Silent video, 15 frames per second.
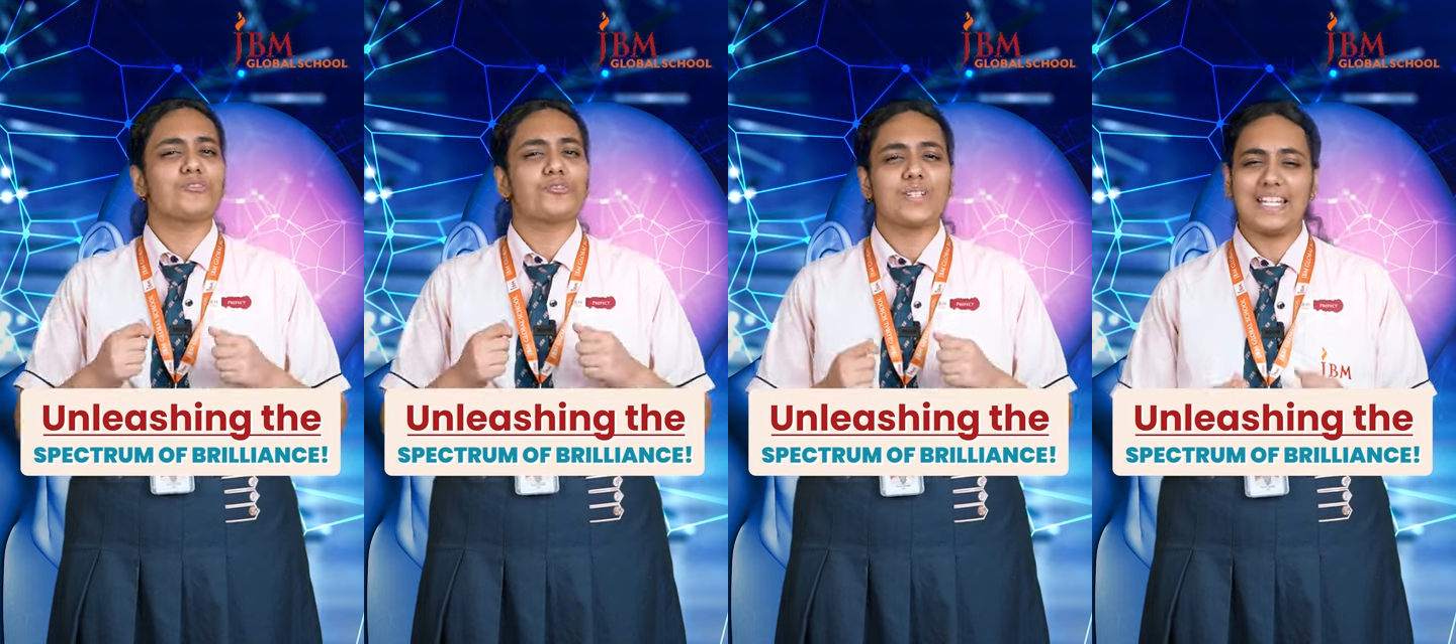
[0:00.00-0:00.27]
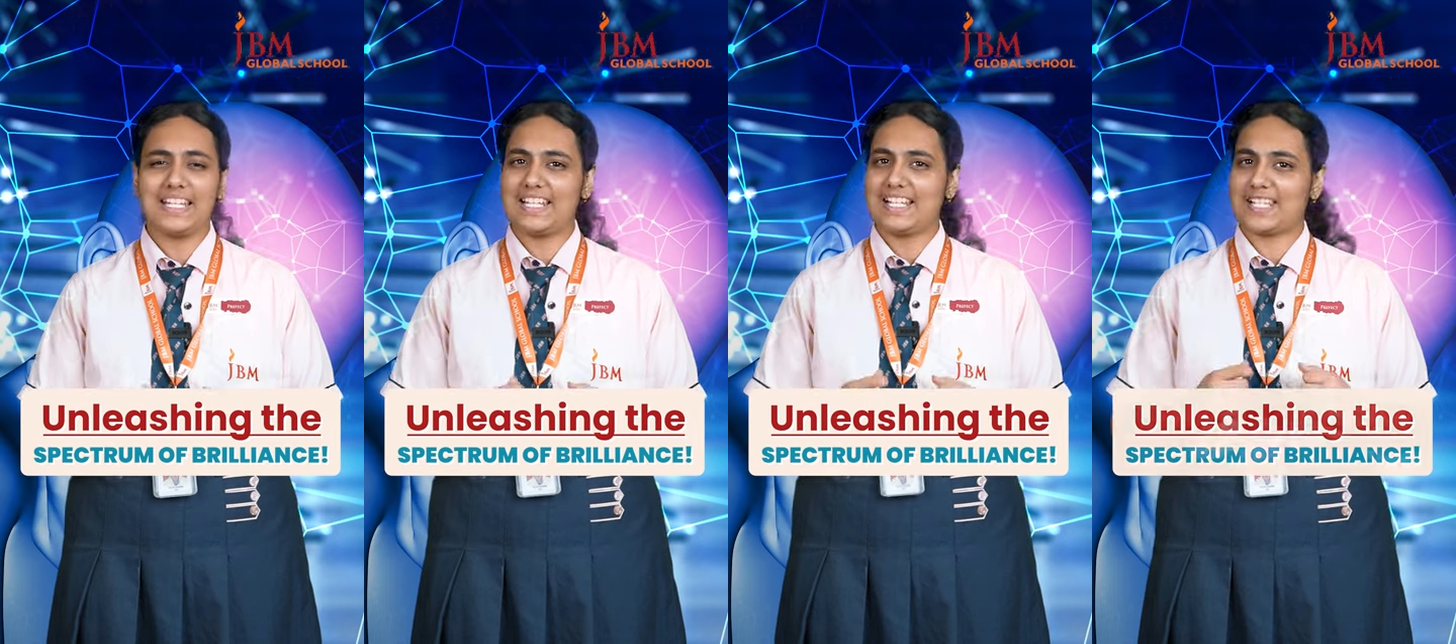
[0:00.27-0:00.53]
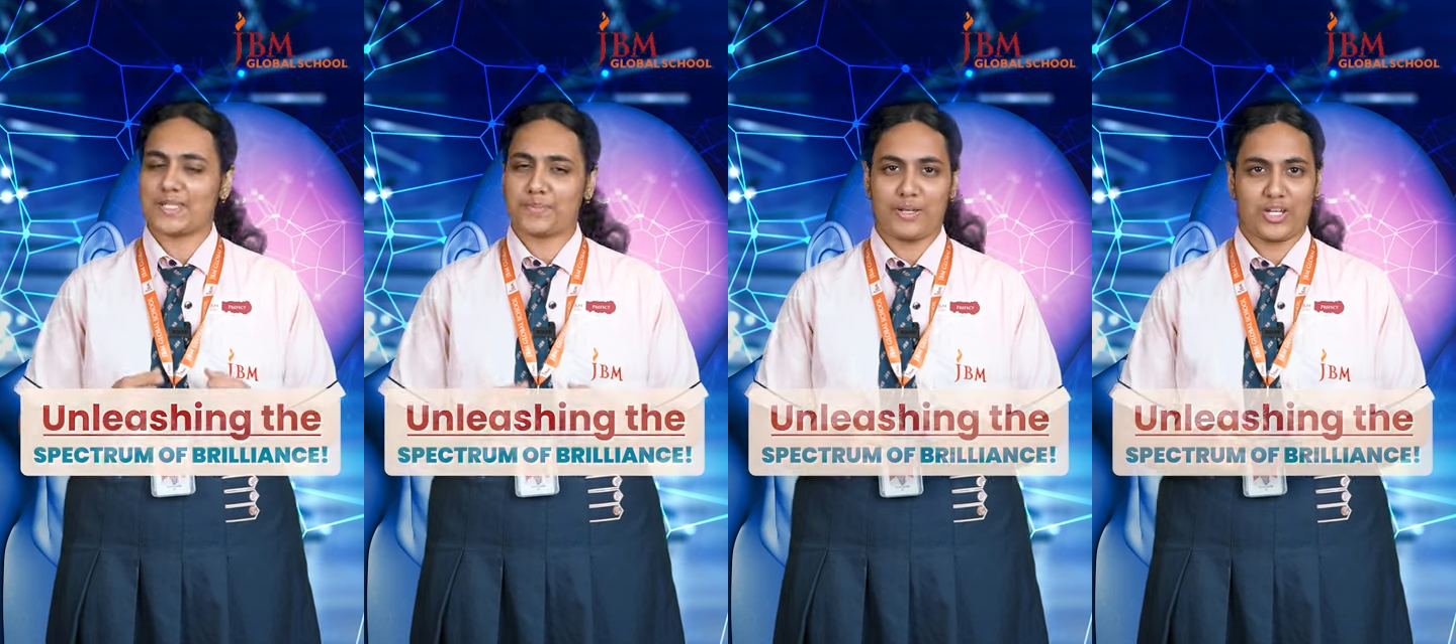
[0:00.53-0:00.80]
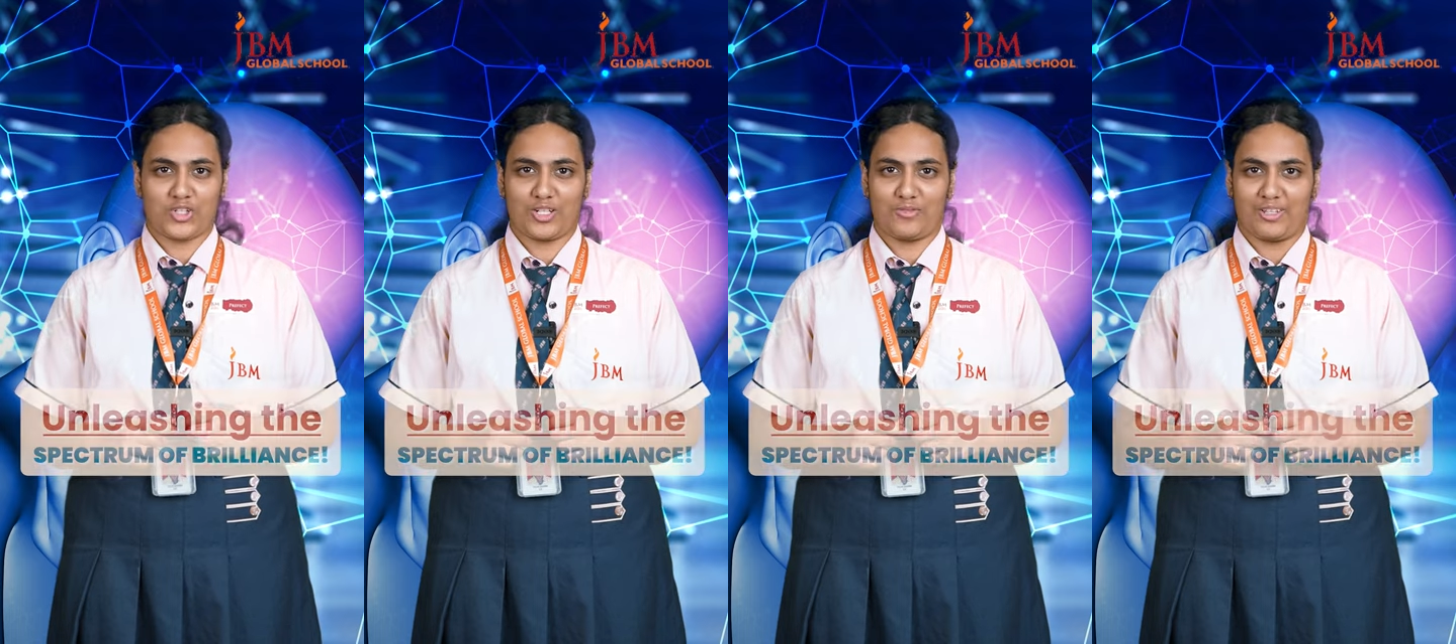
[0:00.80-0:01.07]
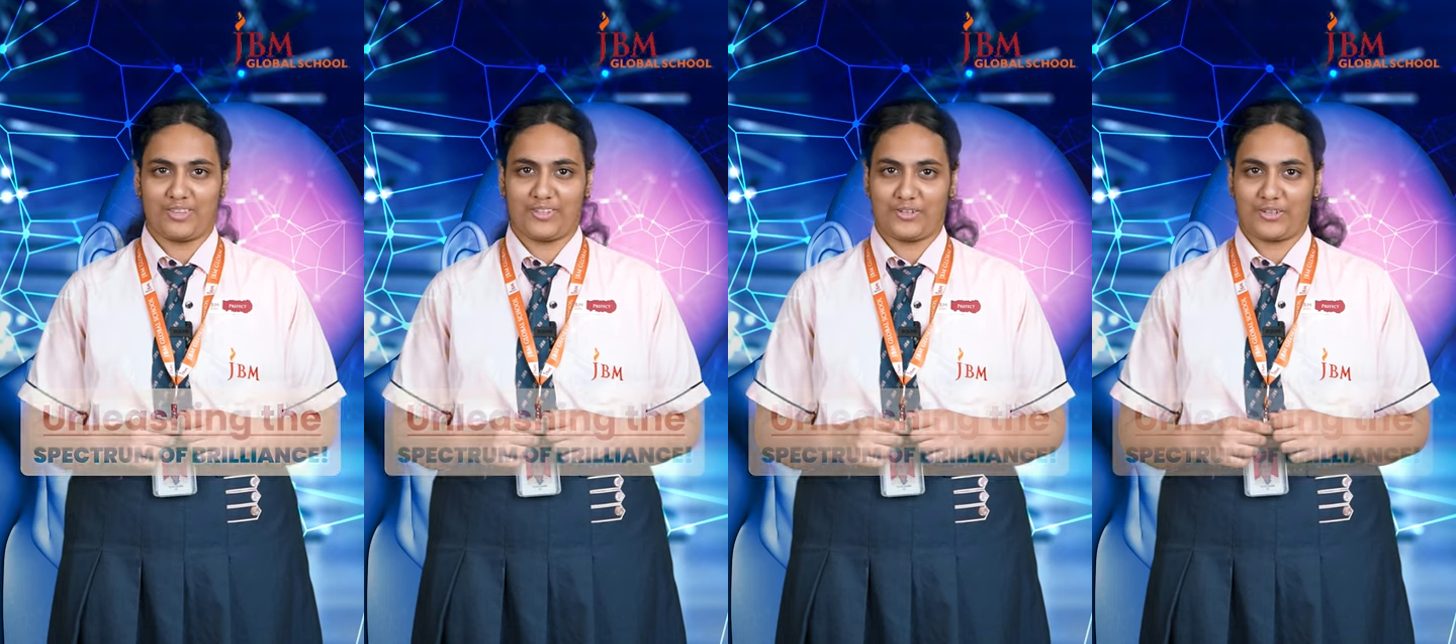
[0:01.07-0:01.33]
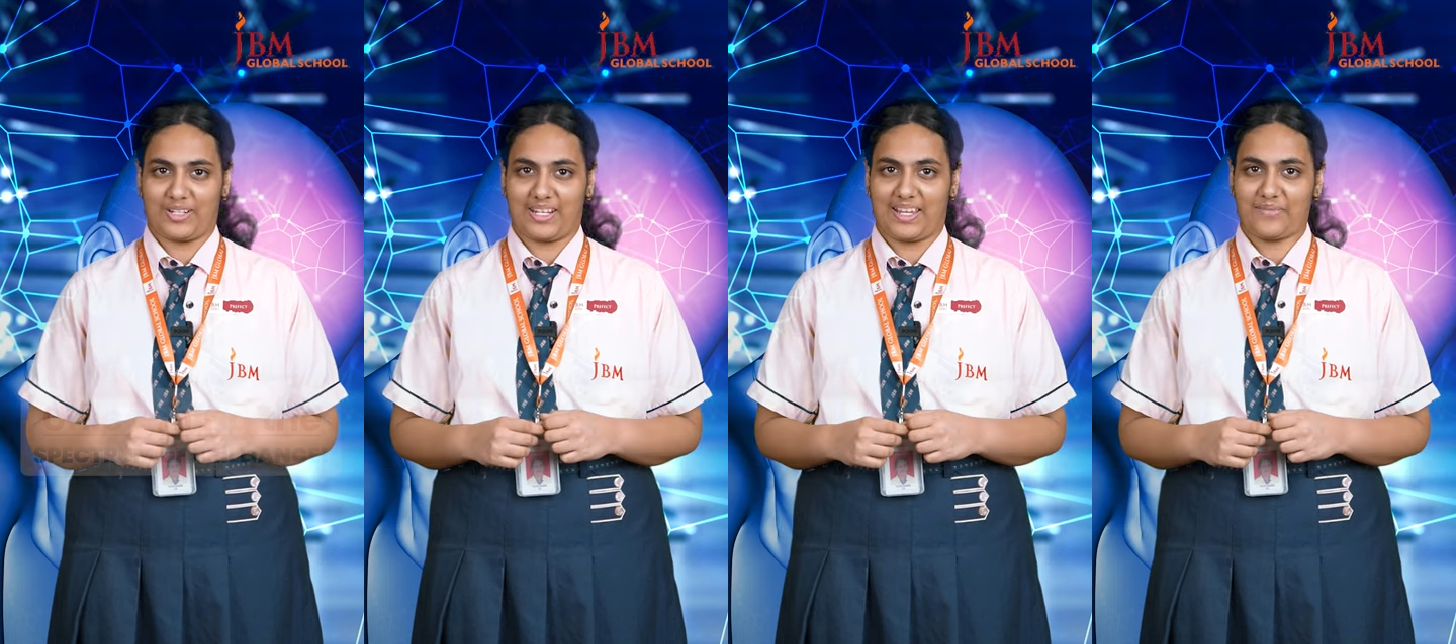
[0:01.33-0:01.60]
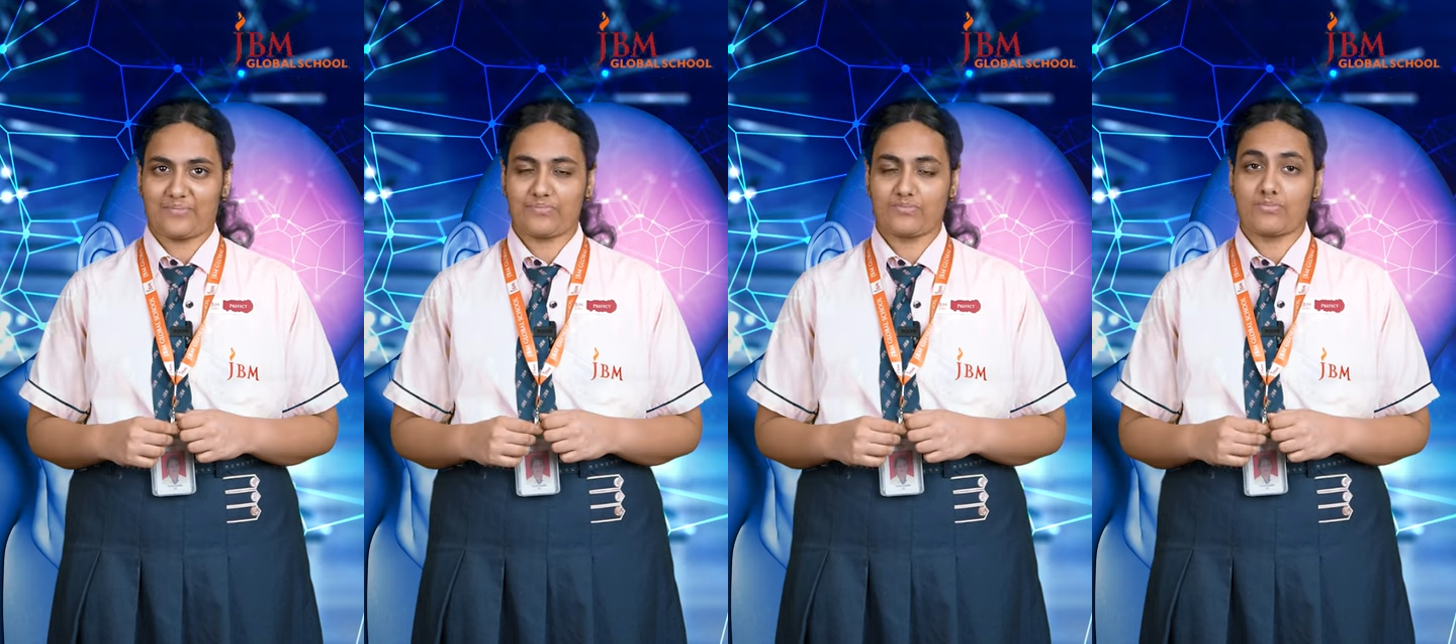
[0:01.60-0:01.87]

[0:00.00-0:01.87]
really special with you today.